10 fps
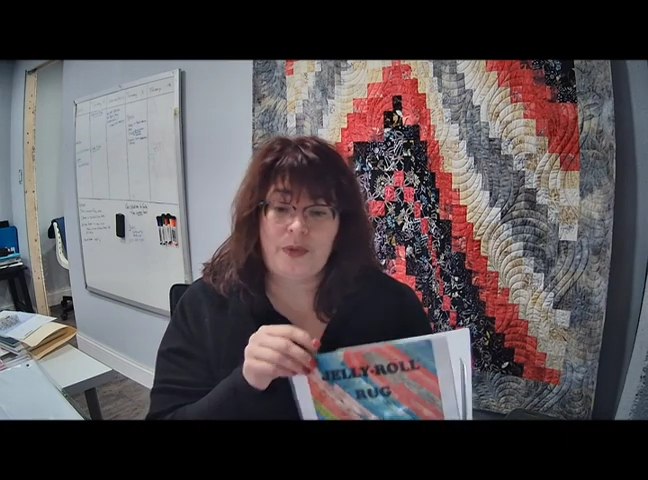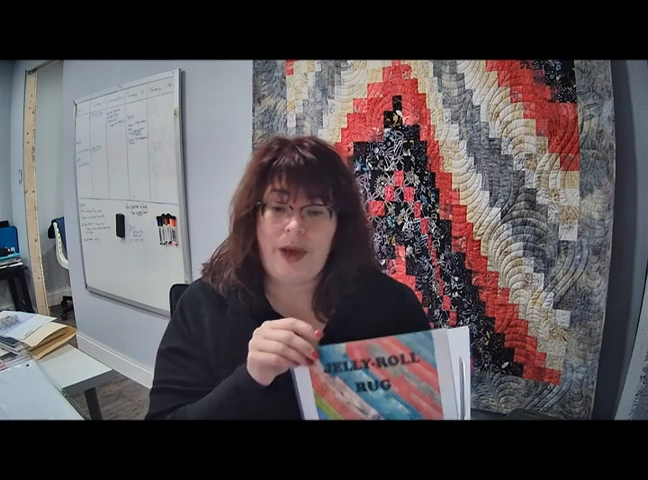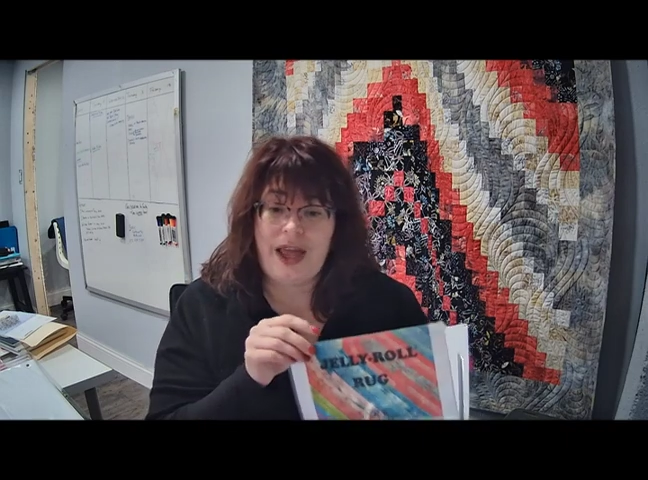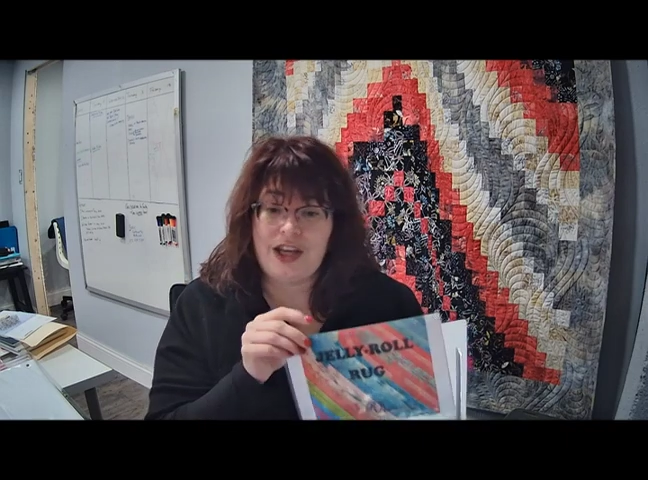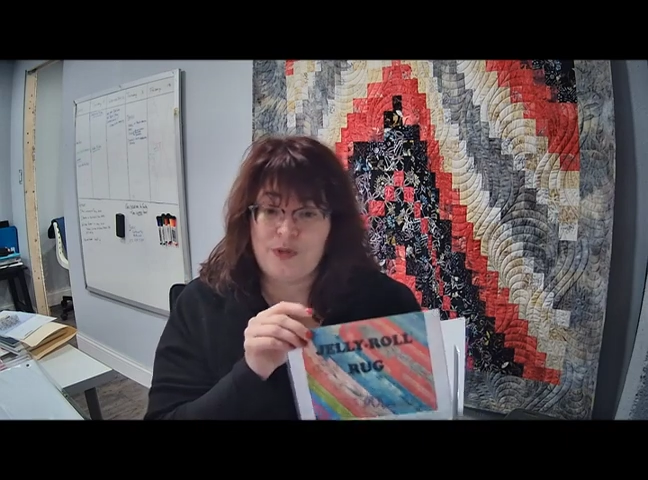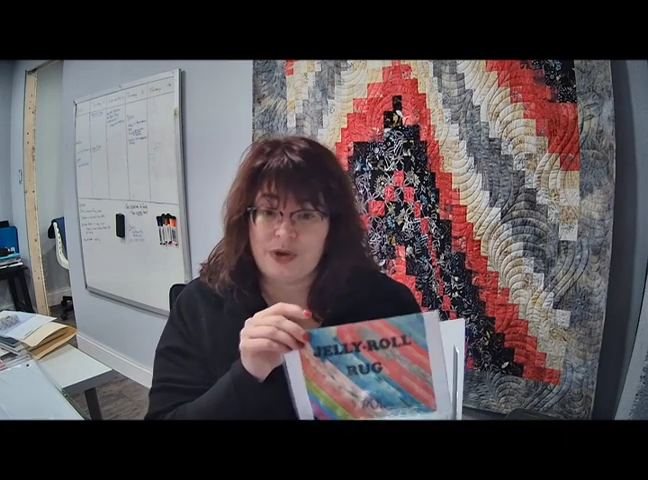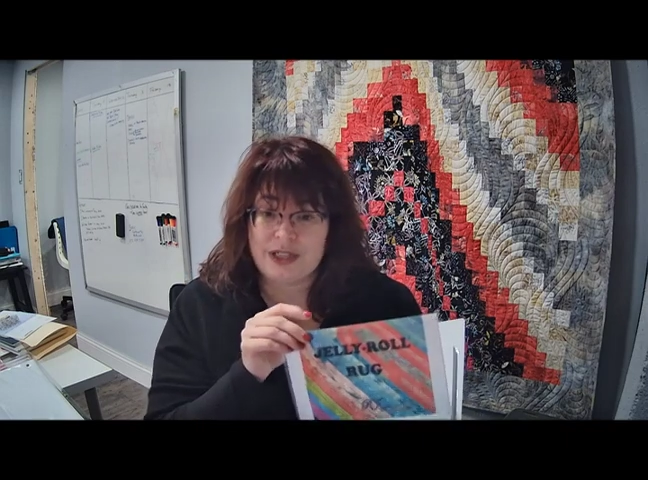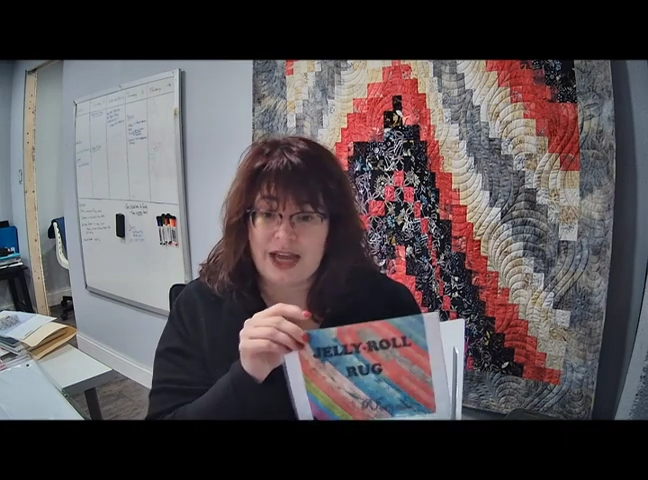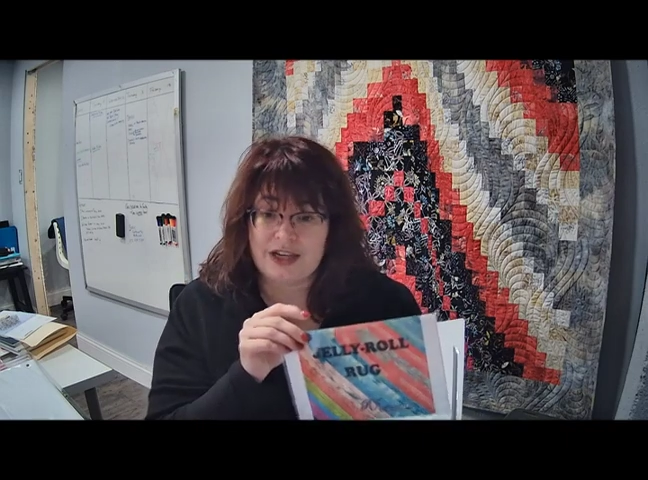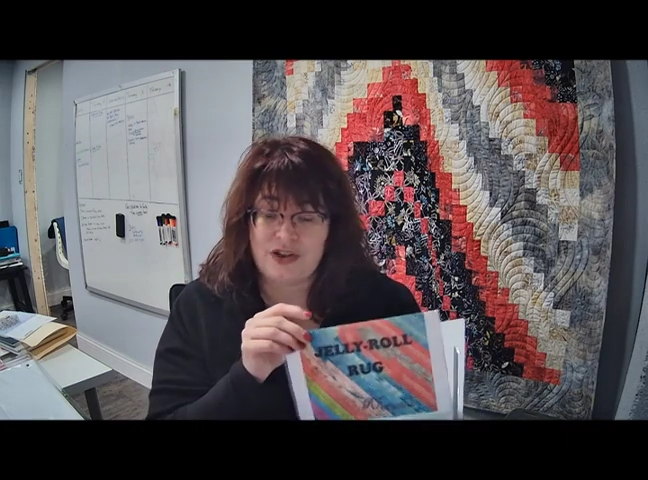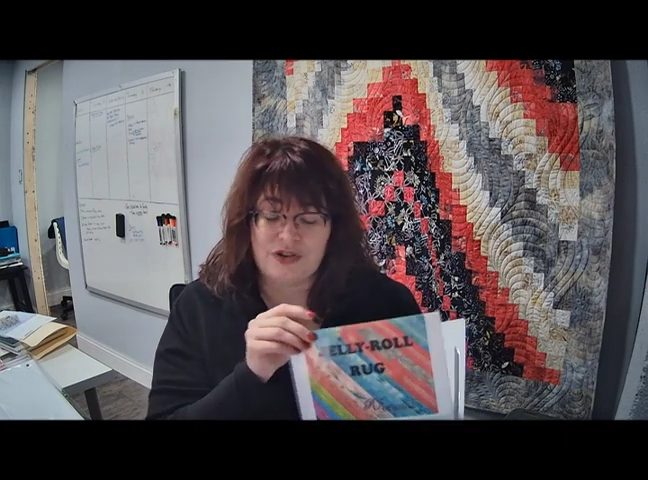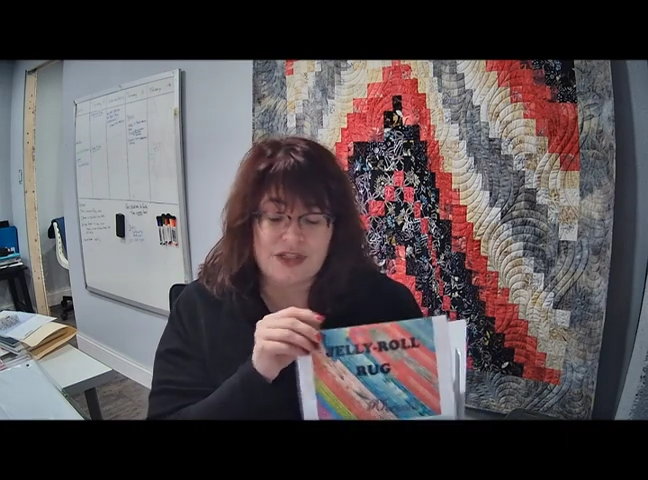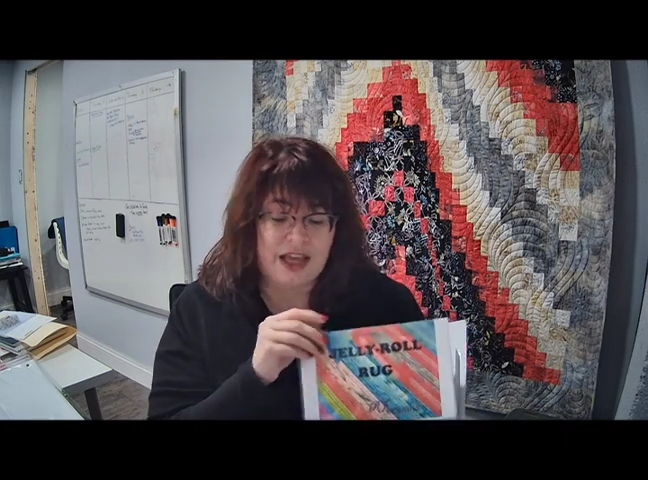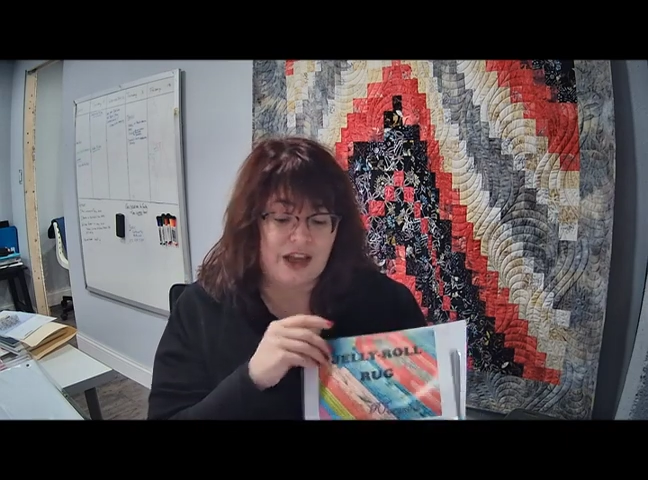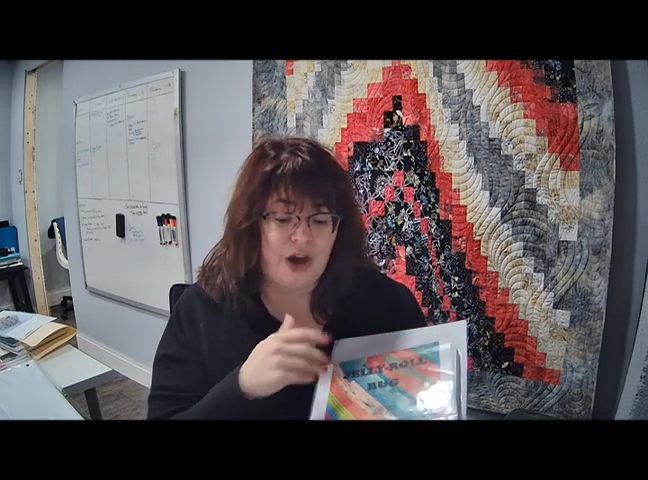page protectors
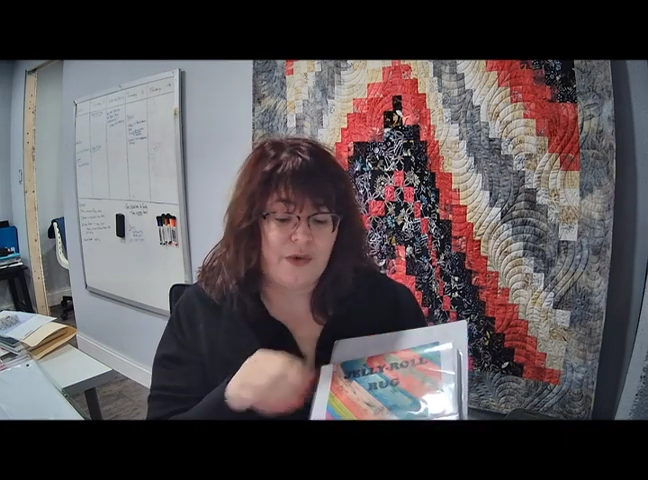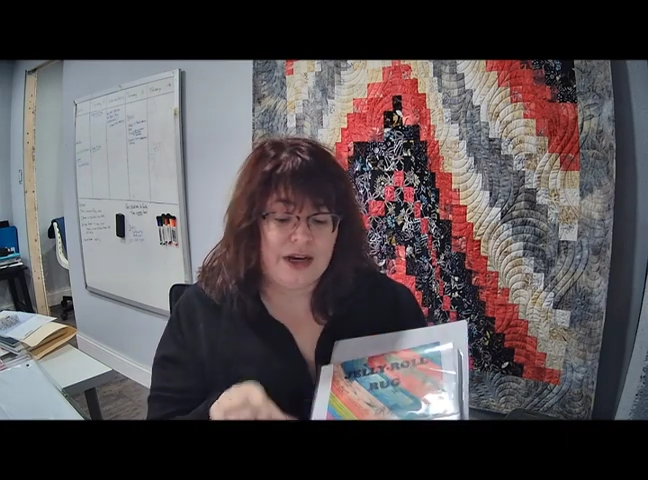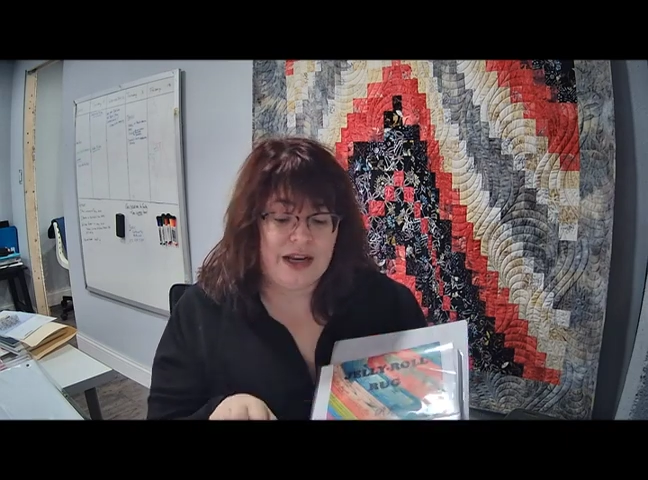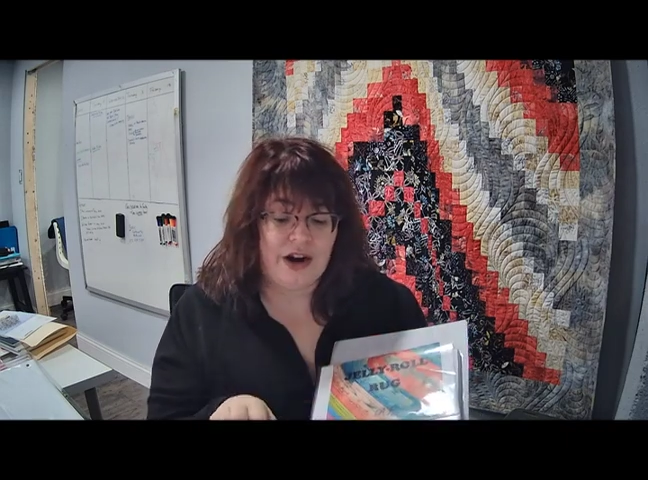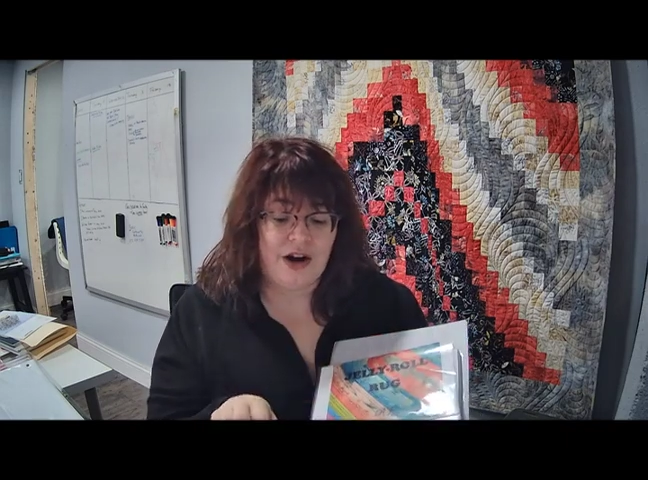that go in here.